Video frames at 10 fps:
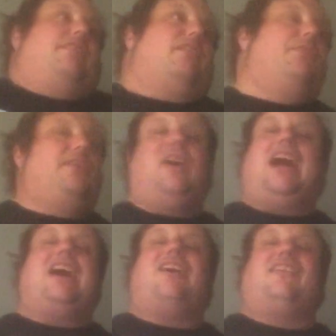going,
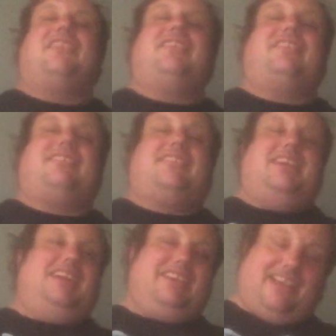wow, that was
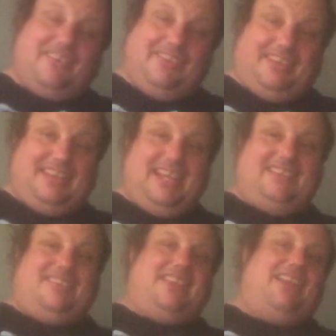
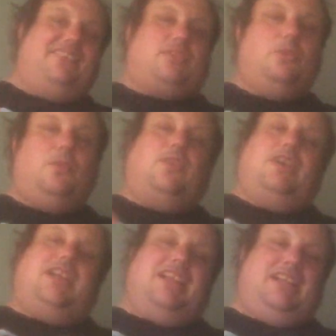intense, or that was cool.
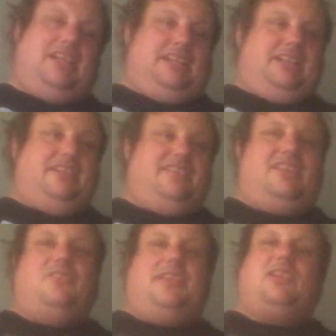
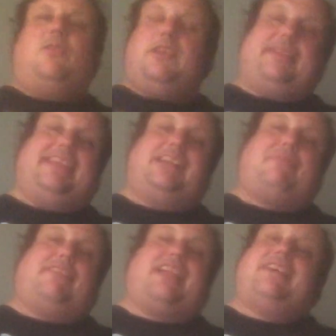You don't want to be thinking
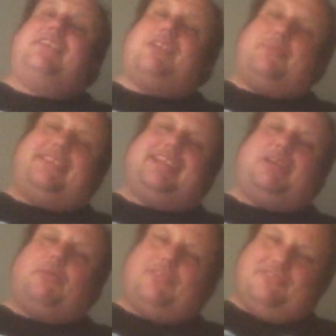about that. You want to be thinking
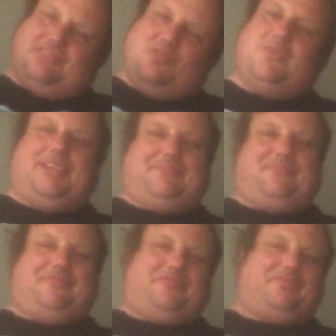about what you're doing.
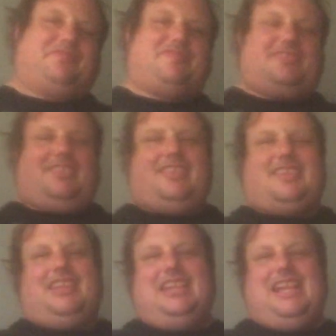
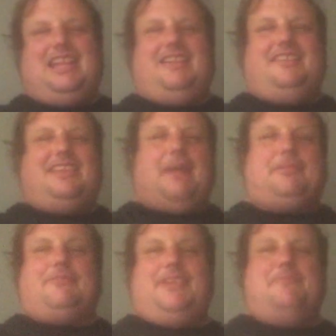And the
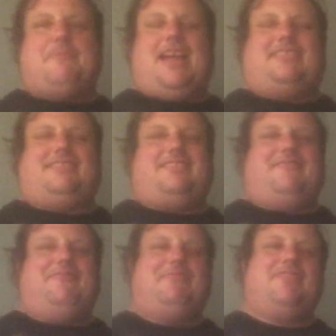haptic feedbacks
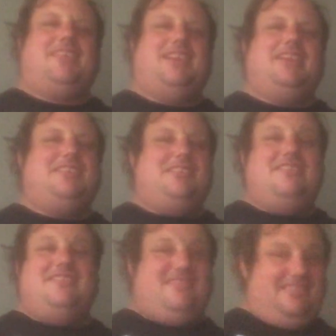
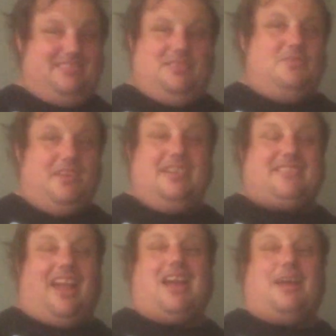do a good
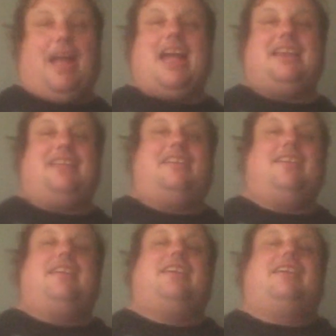job at
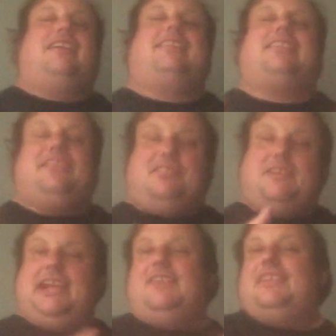
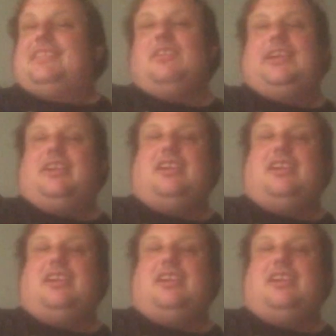accentuating what's going